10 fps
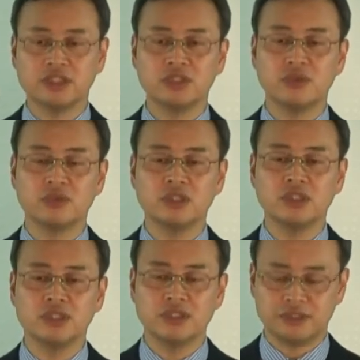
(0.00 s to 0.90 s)
would
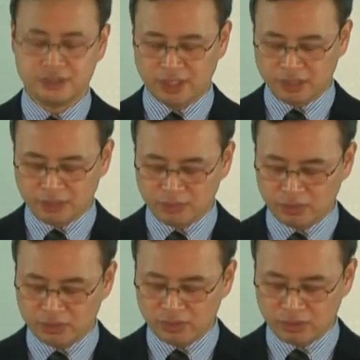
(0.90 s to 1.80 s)
perish,
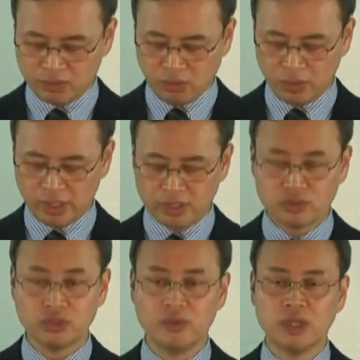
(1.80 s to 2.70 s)

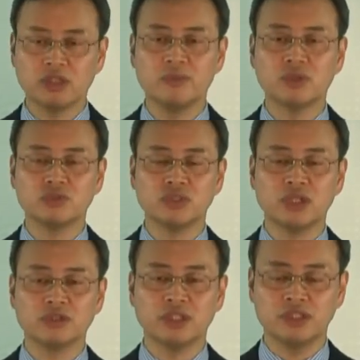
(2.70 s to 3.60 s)
which means
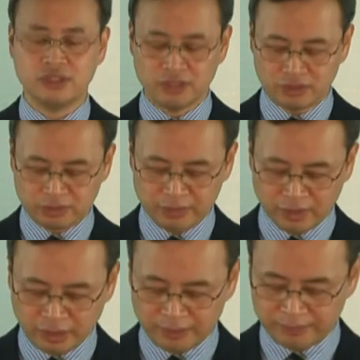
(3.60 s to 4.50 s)
it
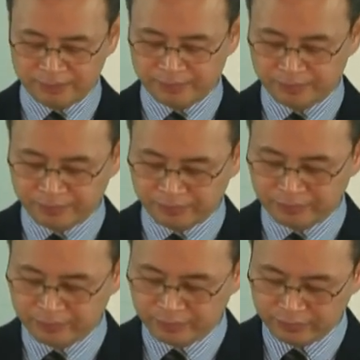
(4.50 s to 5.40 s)
doesn't
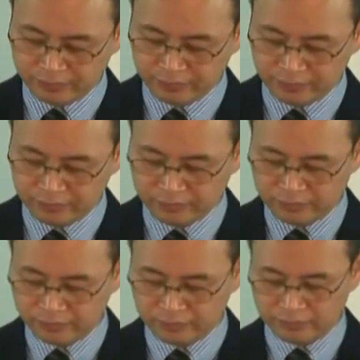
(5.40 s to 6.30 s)
matter
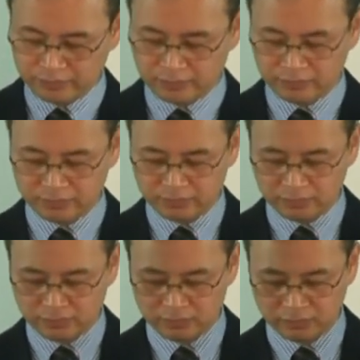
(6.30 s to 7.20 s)
how they
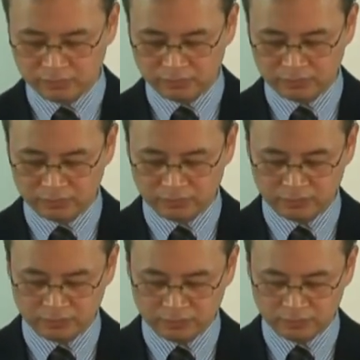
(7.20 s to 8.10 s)
treat
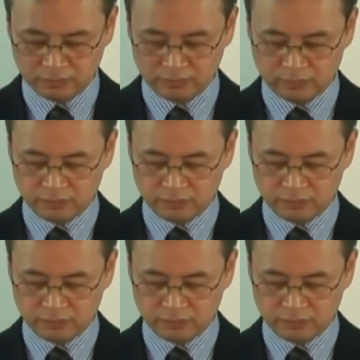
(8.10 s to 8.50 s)
their